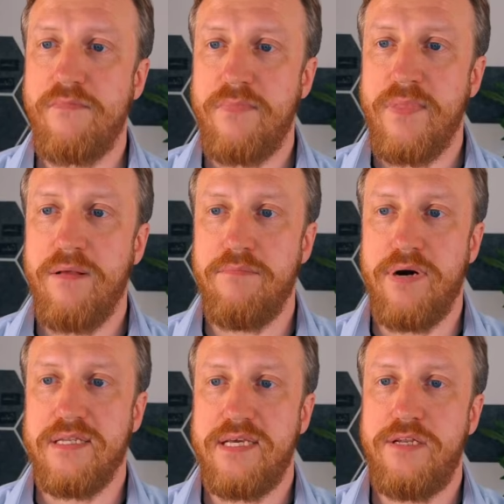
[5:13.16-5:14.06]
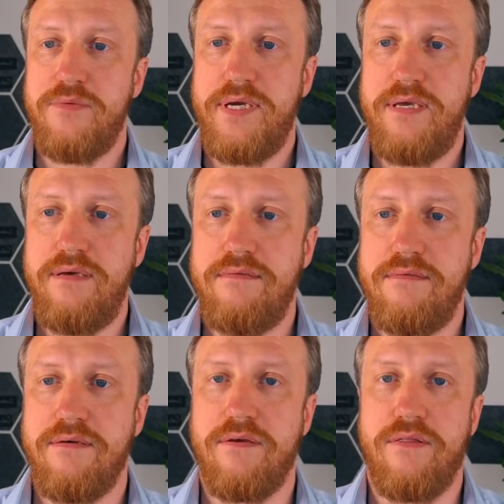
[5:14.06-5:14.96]
But anyway,
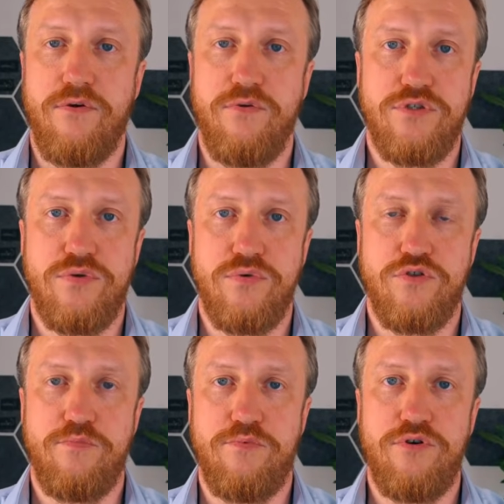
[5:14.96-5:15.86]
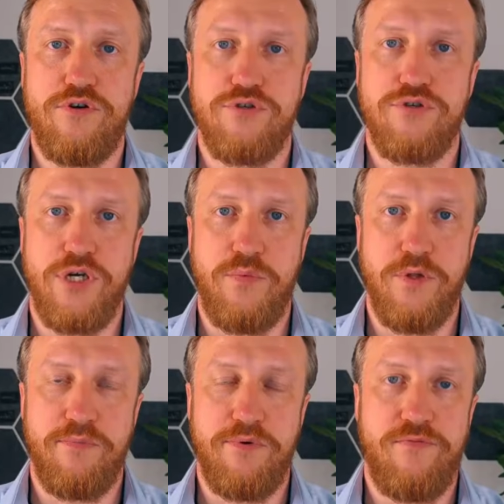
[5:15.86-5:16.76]
those who support usually will
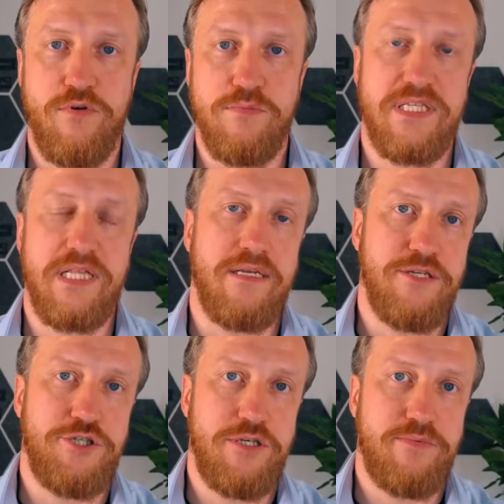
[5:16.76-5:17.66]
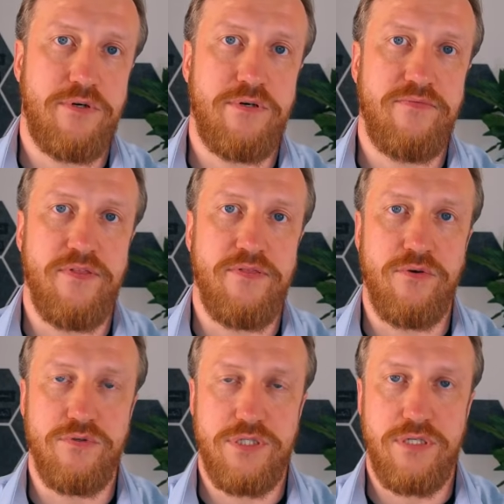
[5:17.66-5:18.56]
perform slightly cheaper than
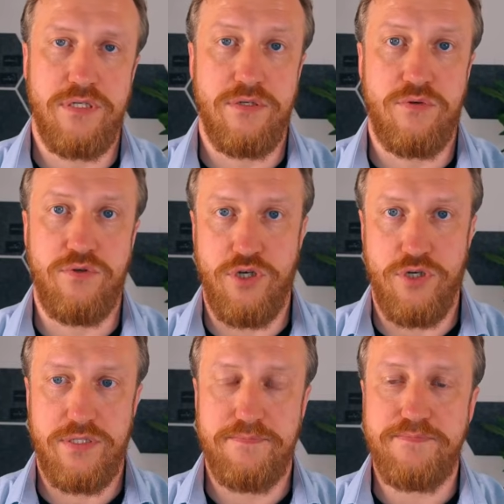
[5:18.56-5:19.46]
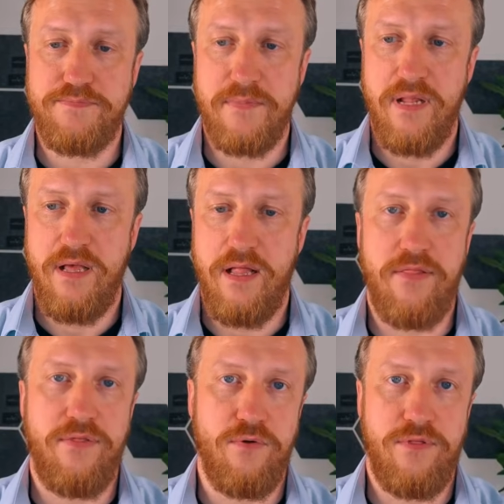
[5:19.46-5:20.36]
those who don't.
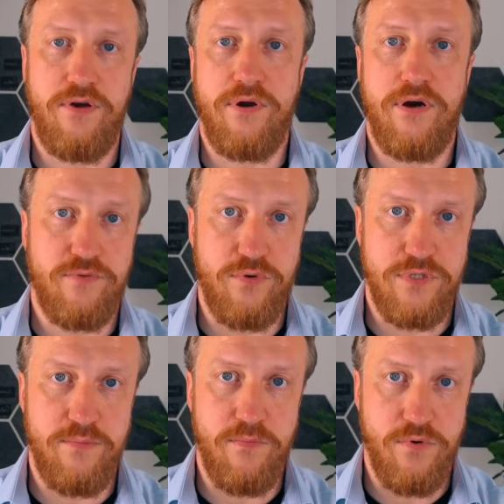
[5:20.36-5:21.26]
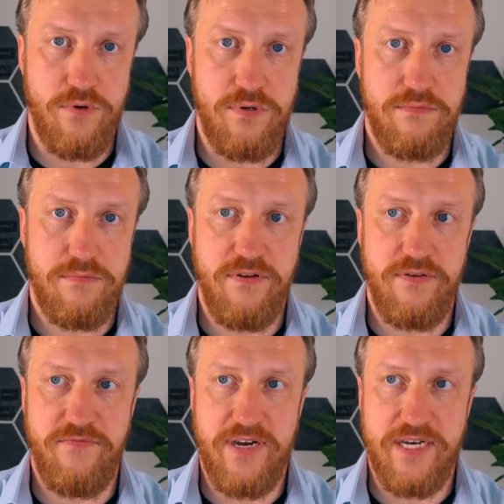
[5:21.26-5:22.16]
Although there are, of course, more
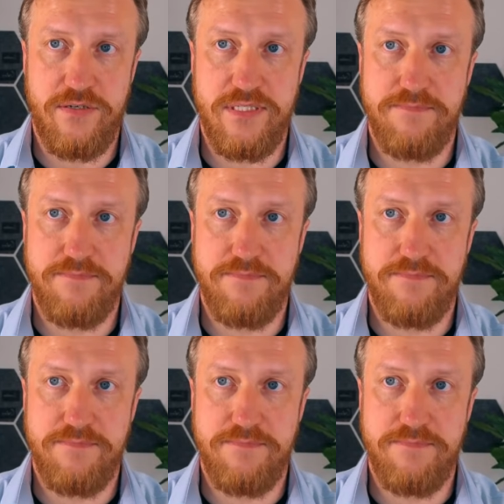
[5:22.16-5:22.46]
factors.